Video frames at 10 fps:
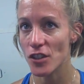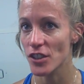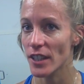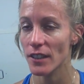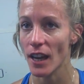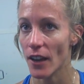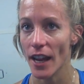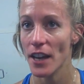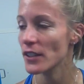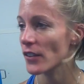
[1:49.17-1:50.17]
She didn't? Okay,
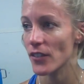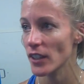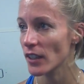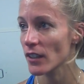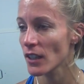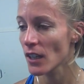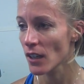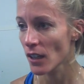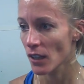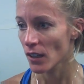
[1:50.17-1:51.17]
I didn't see
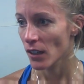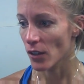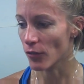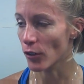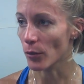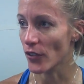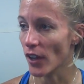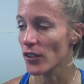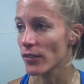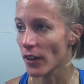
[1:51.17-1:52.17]
the full
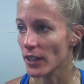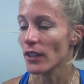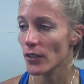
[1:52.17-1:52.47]
results at our heat.